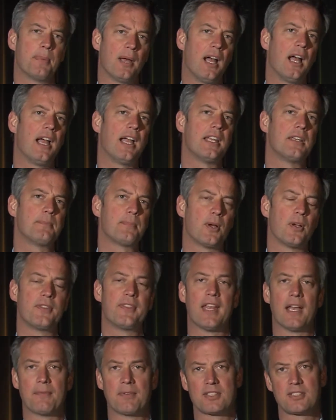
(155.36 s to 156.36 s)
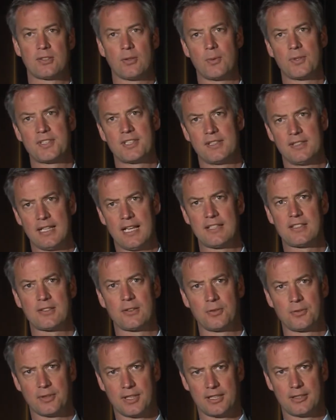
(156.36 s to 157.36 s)
behind both Eversource and
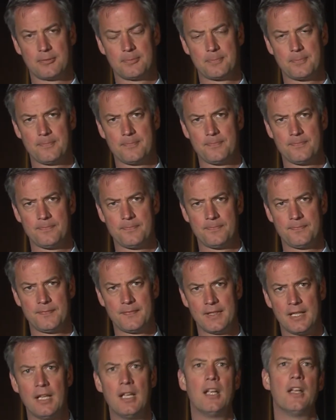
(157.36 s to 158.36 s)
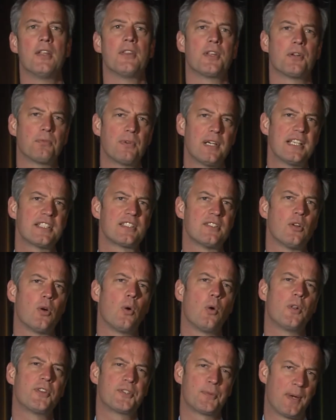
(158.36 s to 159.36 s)
National Grid. The reason
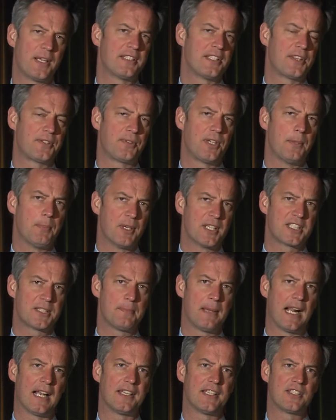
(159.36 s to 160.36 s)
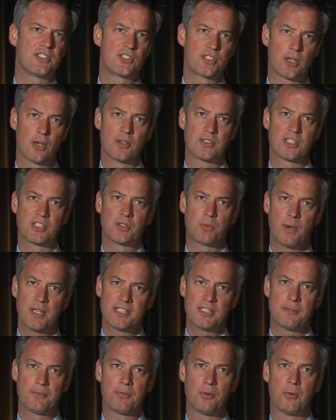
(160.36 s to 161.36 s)
all 23 municipalities chose a
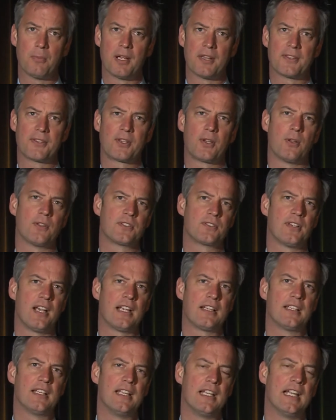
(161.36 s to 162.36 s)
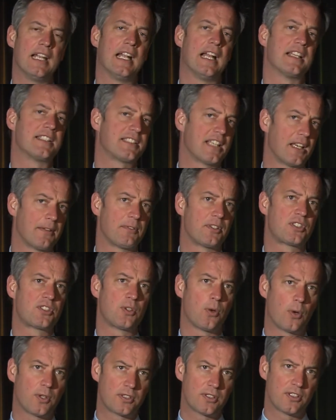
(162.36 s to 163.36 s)
24-month contract instead of a
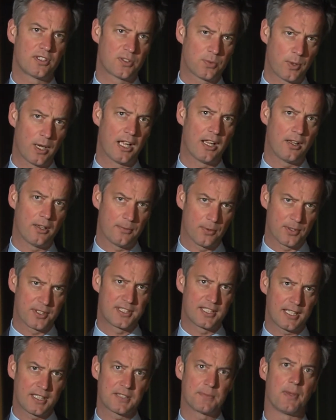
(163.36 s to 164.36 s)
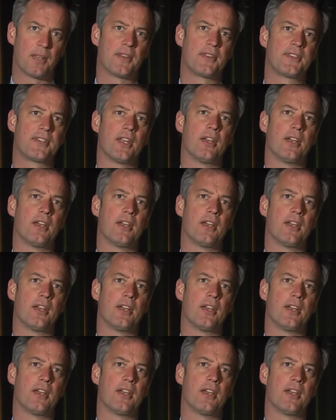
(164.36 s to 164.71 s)
shorter 12 or 6-month